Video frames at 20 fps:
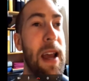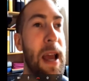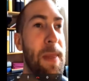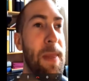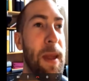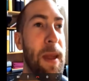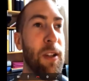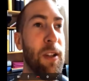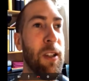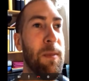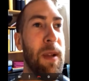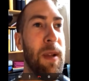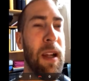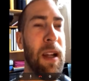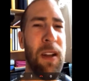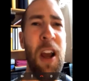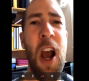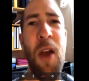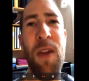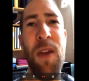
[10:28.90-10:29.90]
And they're going to be
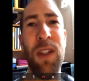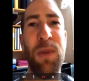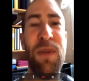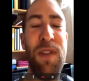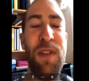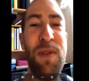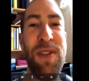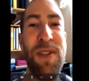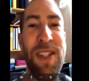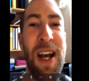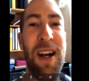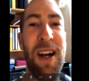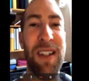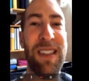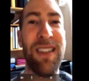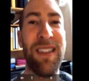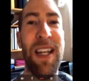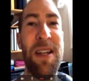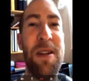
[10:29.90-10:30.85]
like, oh, this review sucks.